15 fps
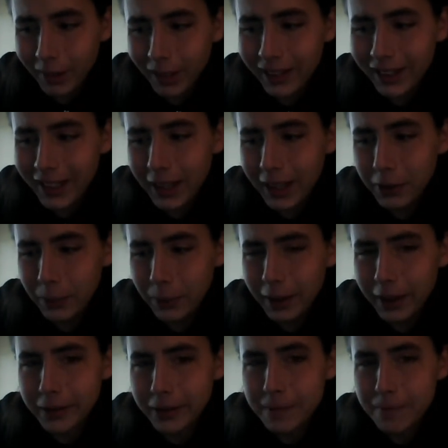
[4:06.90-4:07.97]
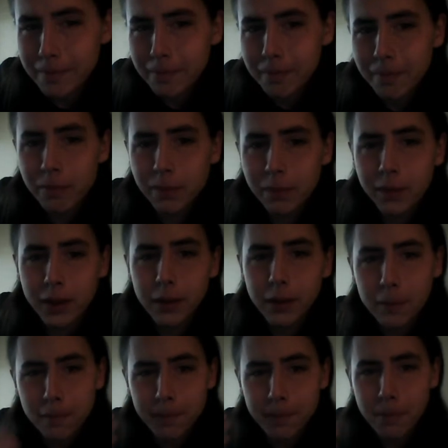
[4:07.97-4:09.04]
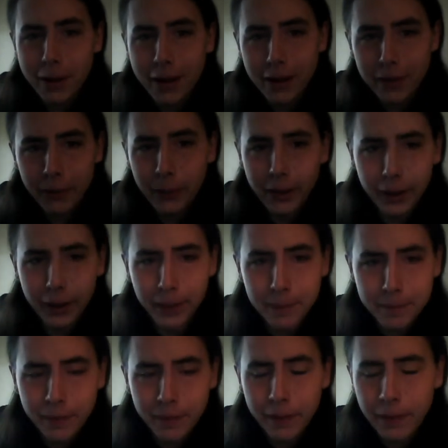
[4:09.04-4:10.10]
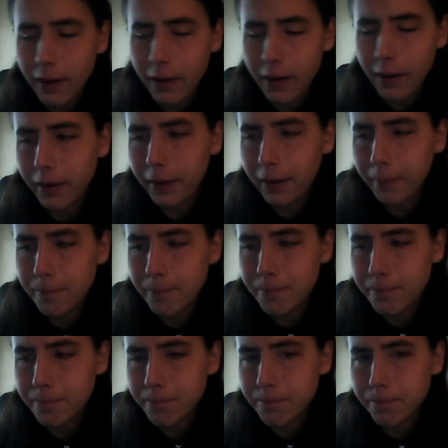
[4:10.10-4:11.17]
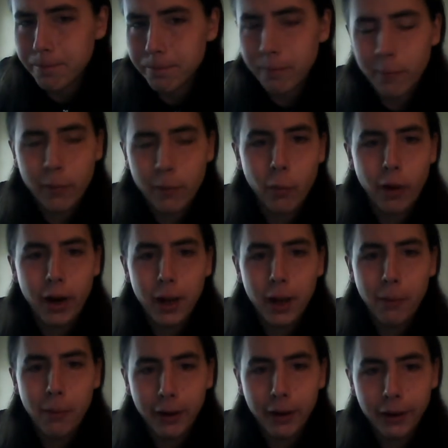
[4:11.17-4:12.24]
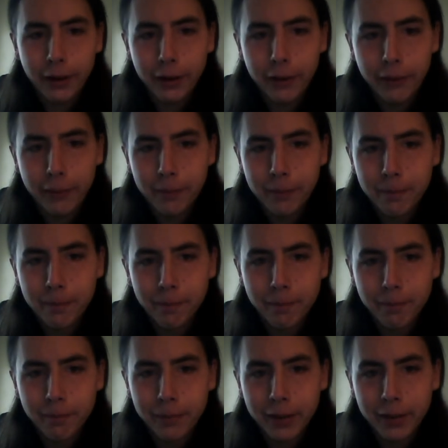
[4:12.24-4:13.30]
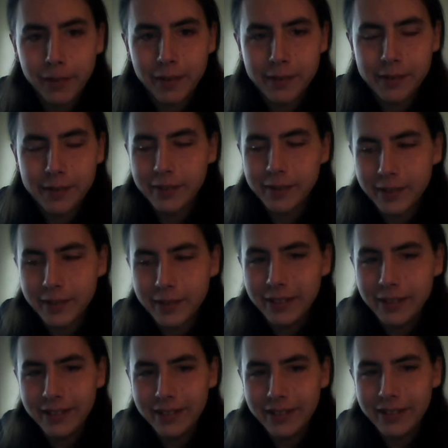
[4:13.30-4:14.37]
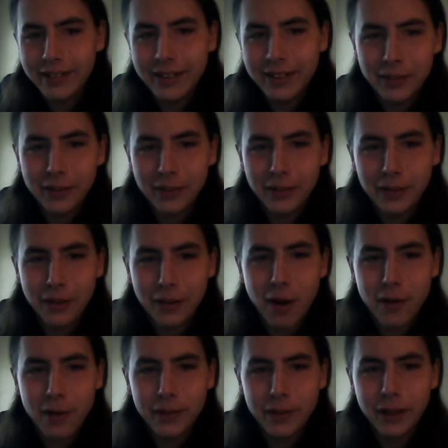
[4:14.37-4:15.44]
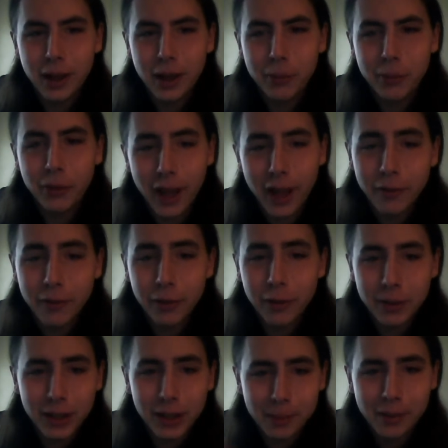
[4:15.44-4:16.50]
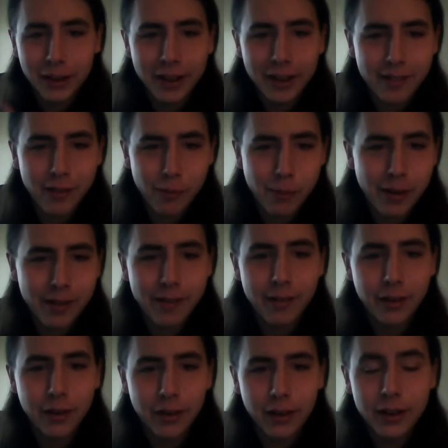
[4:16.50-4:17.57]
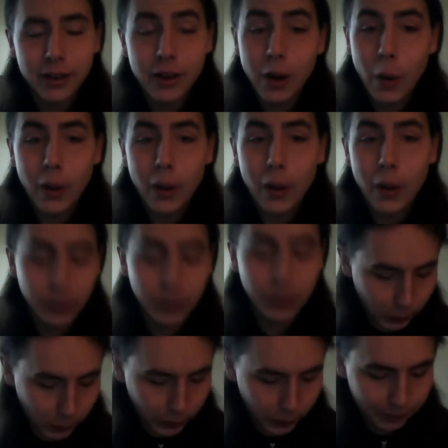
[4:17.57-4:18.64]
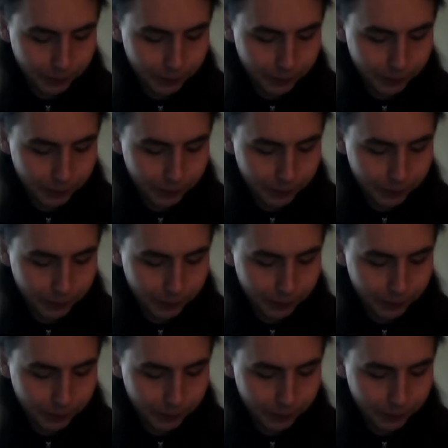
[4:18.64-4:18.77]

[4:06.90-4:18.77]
I can't wait. By the way, um, where I am right now is the coffee cup will have to be in place of my cigarette. No, I didn't quit.